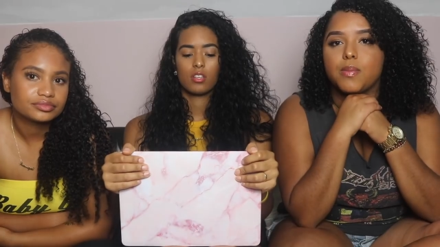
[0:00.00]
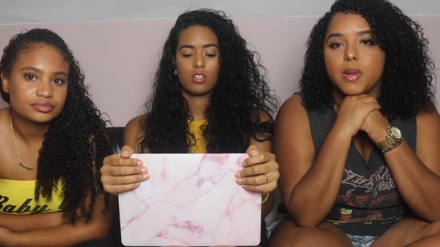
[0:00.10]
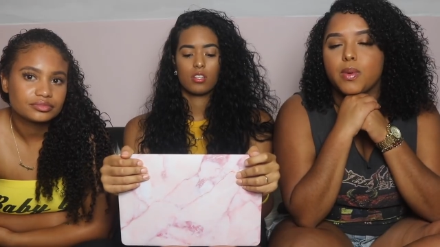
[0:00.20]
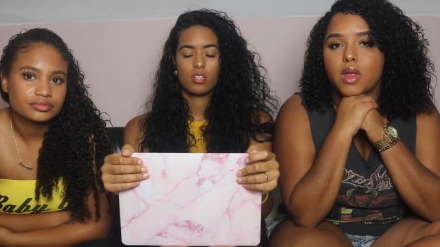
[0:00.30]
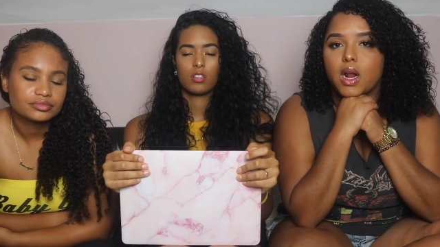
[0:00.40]
Speaker 1: some
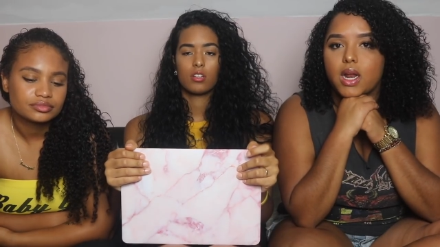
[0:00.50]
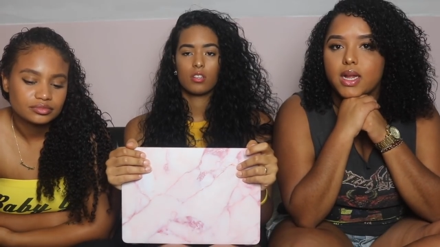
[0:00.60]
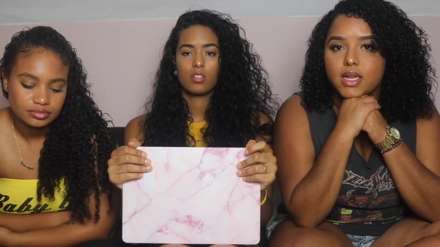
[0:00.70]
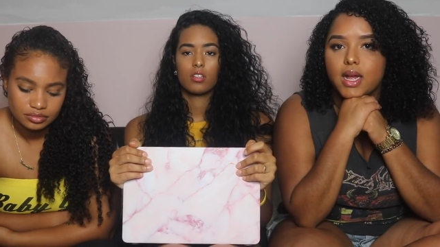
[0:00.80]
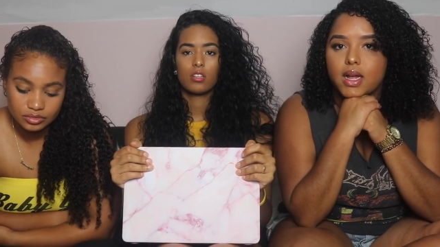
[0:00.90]
people that are
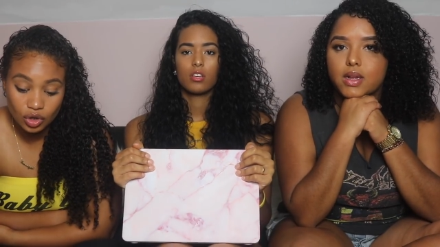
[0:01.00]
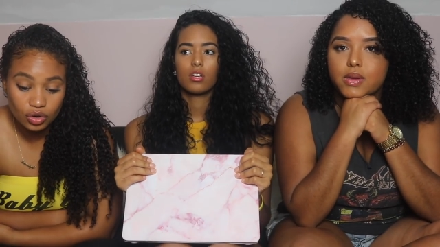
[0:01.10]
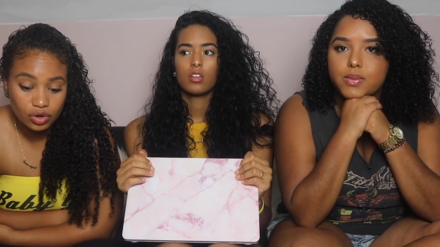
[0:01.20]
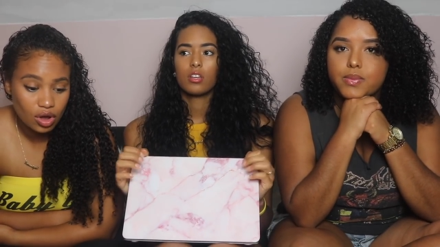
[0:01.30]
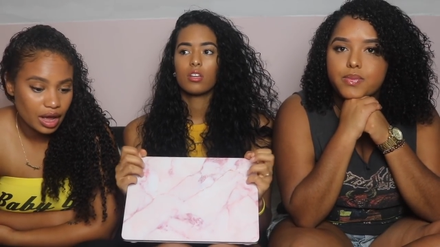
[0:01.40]
like that. No
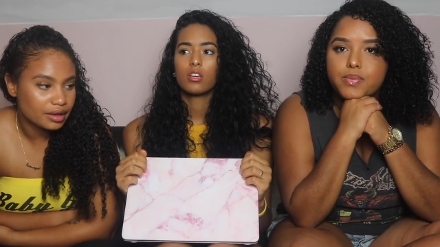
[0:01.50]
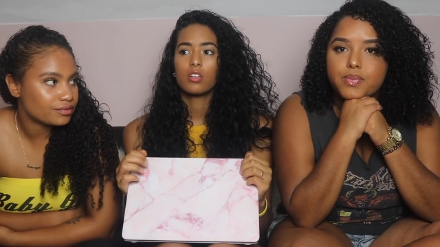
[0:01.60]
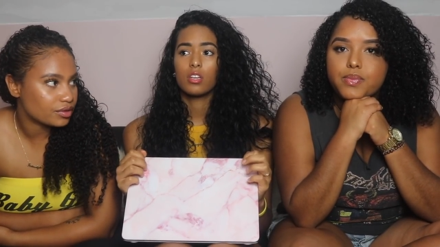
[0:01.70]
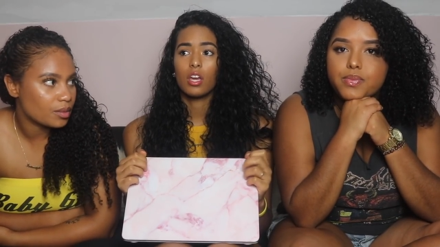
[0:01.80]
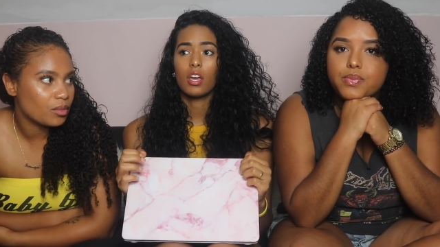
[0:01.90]
no I
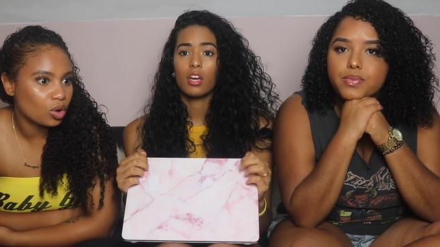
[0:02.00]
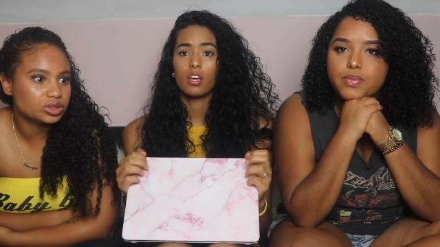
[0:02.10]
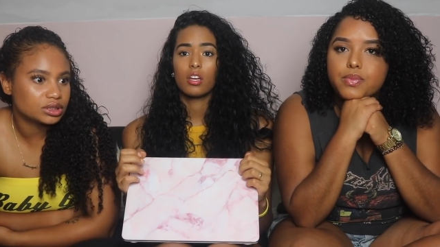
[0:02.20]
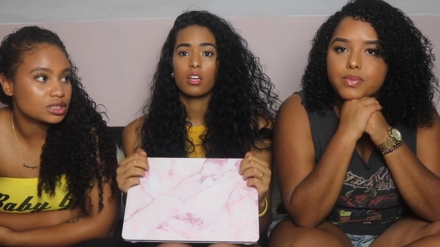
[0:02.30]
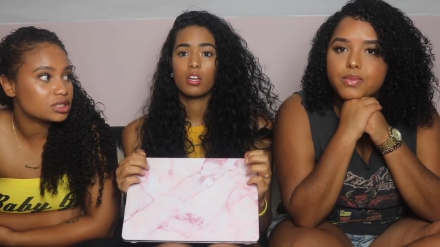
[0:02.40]
yeah.
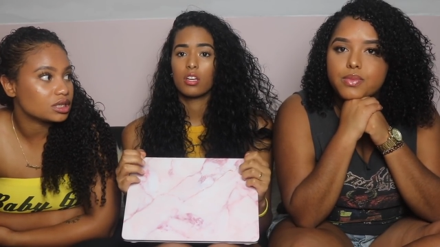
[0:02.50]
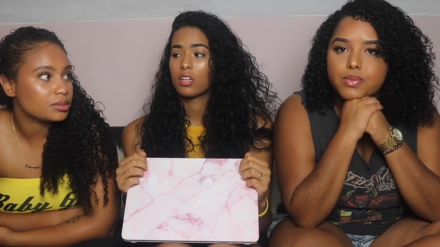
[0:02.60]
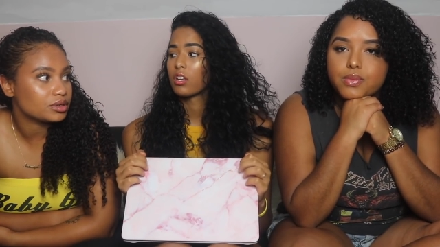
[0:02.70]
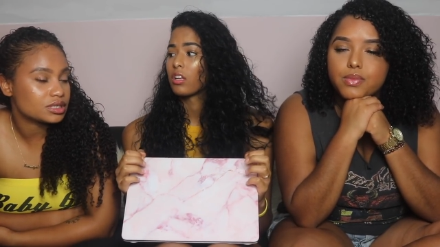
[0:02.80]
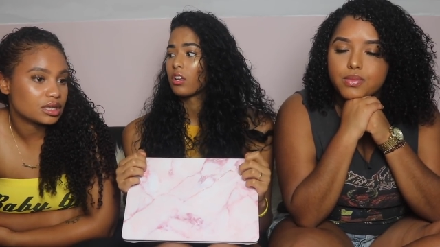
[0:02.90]
most of the
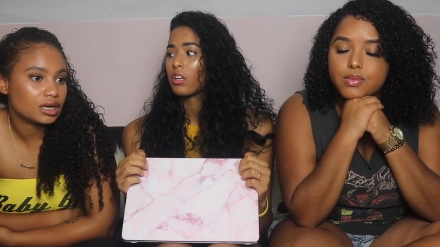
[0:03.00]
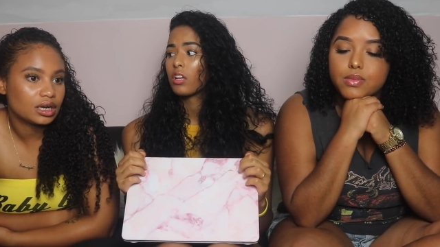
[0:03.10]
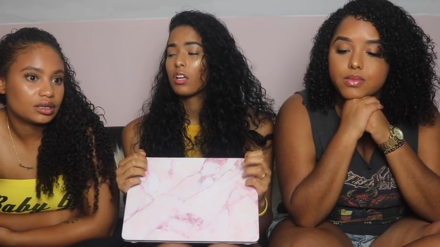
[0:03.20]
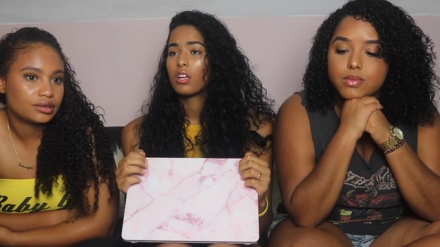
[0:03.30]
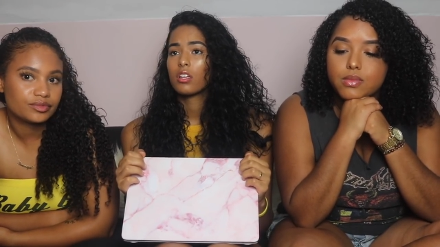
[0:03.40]
celebrities mm -hmm.
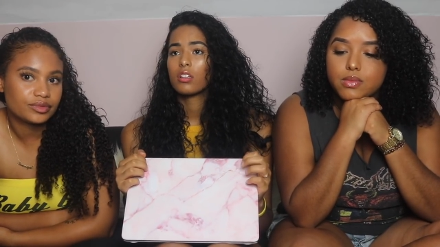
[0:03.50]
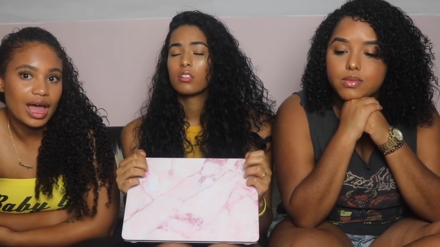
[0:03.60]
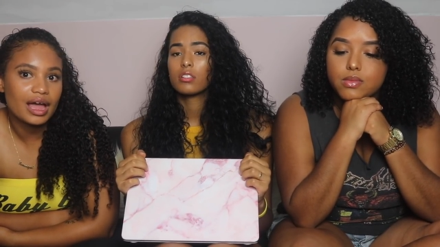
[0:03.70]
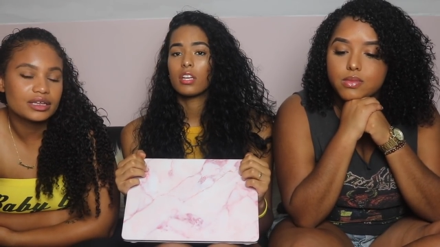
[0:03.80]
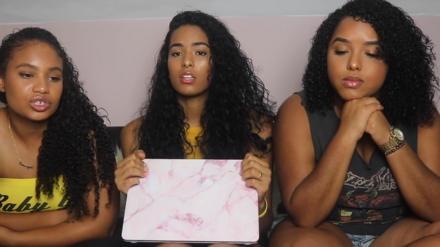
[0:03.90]
are
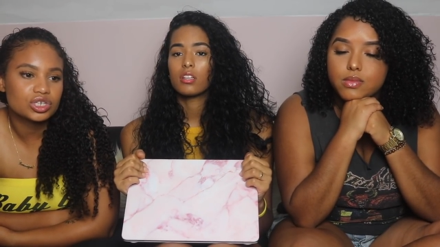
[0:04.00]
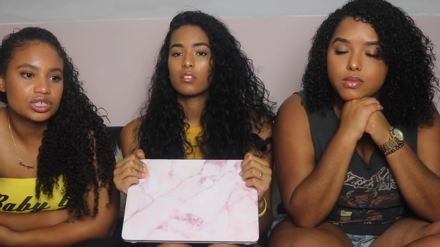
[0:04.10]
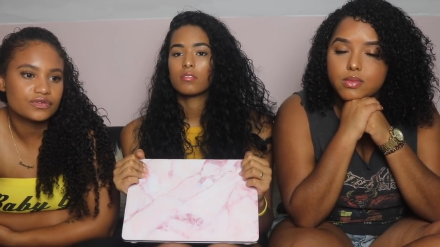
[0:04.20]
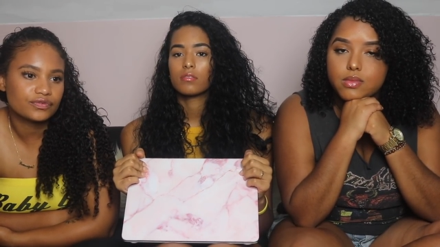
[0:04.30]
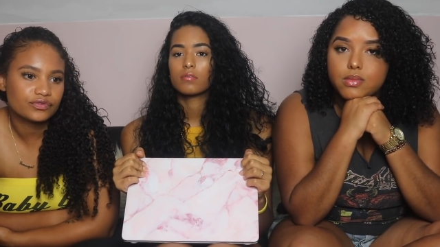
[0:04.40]
that is
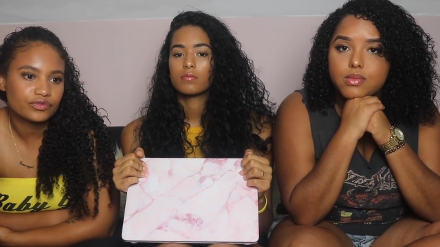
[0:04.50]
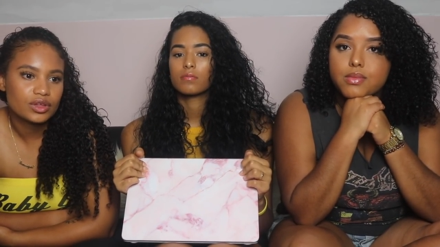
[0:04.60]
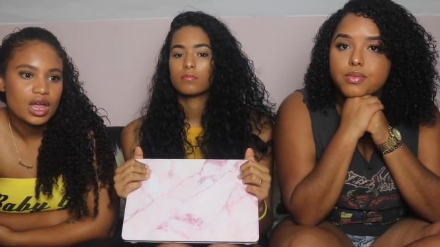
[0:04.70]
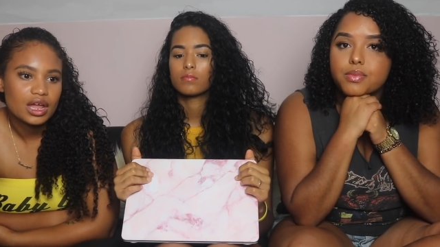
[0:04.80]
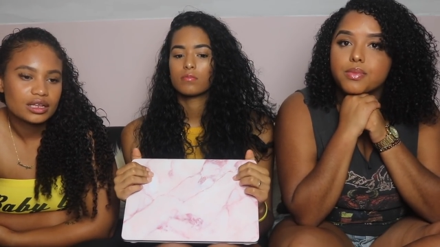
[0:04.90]
just
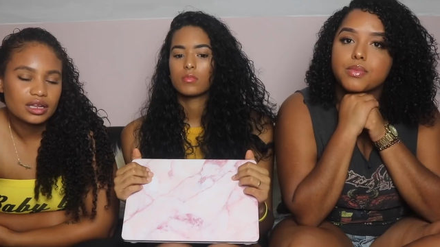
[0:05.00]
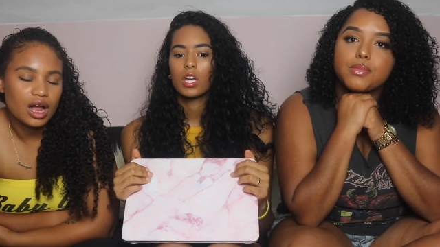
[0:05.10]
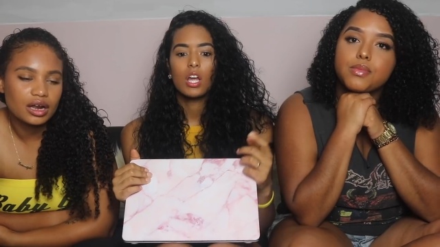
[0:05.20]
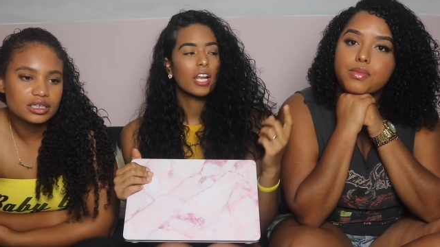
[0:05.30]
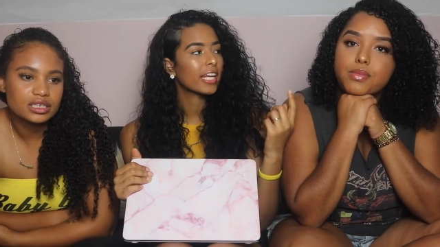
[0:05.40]

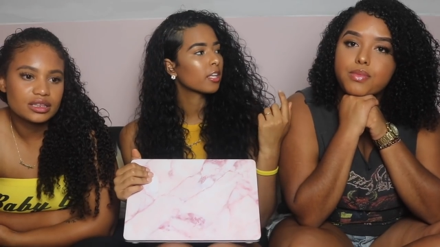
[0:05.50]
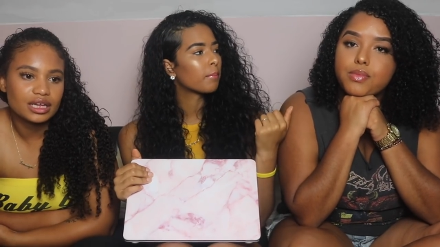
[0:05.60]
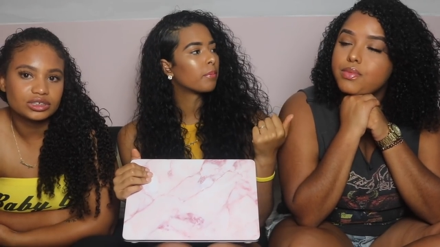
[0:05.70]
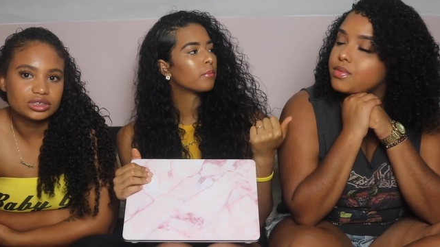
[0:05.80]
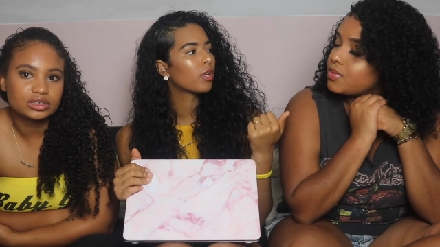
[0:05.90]
honestly like
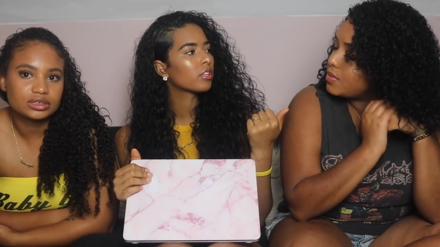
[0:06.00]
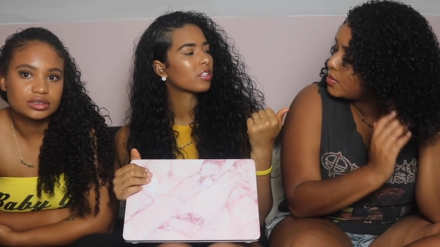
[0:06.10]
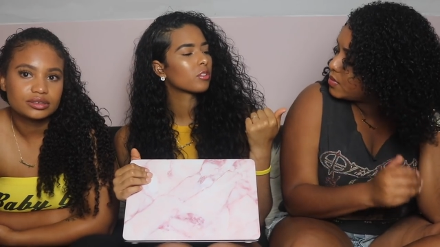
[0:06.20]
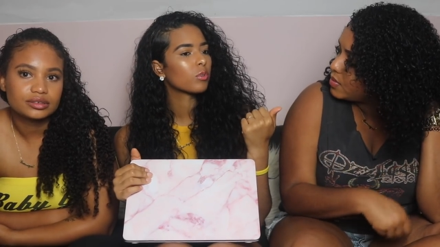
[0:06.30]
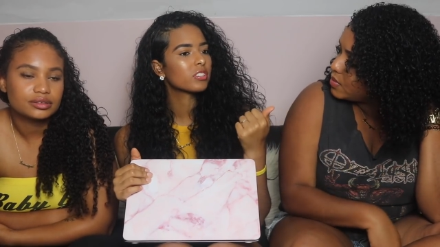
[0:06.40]
the, just,
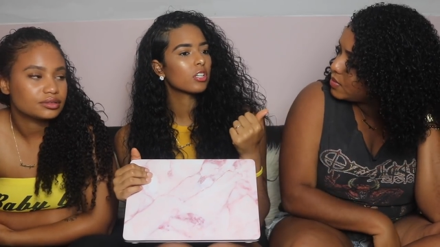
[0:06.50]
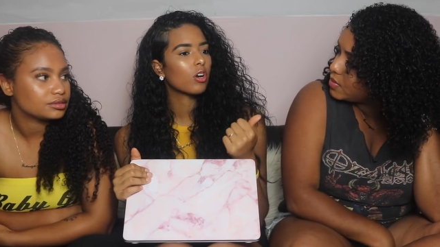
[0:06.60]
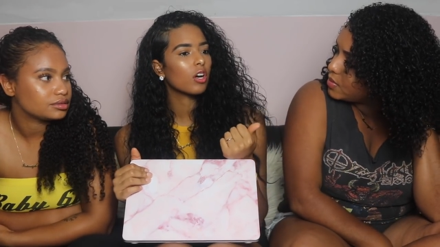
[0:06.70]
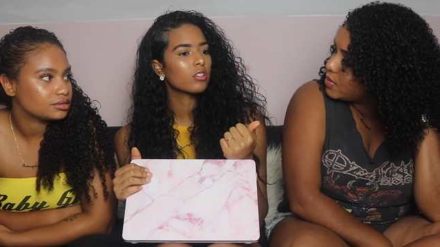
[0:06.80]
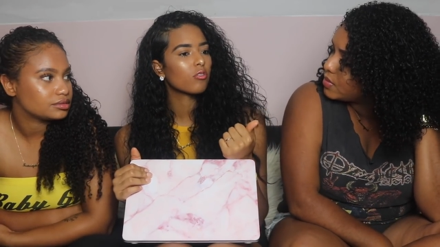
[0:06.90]
the
Speaker 2: what's it
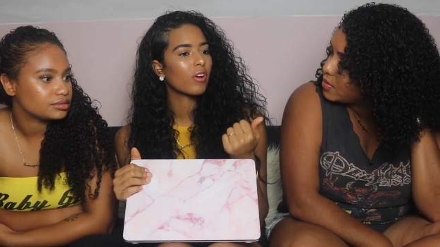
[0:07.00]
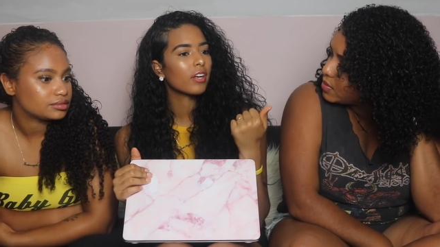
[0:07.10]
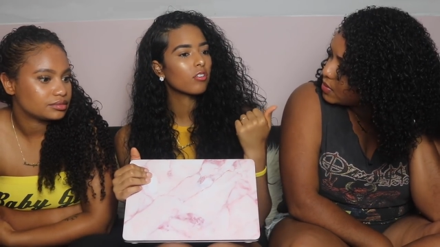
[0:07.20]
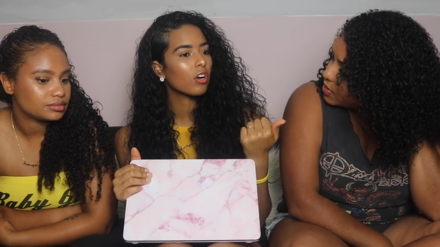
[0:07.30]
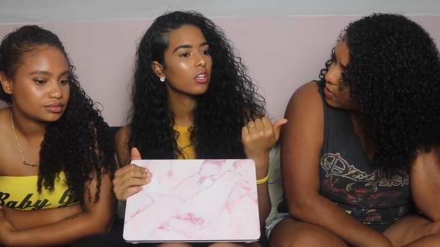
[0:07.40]
called the
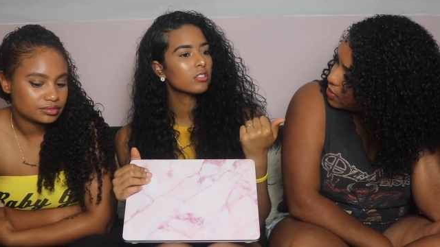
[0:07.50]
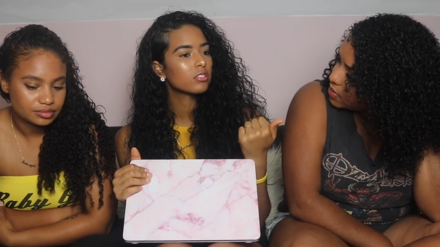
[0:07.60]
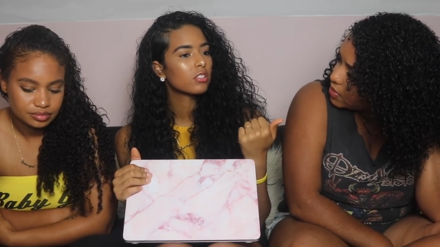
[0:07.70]
Red Cross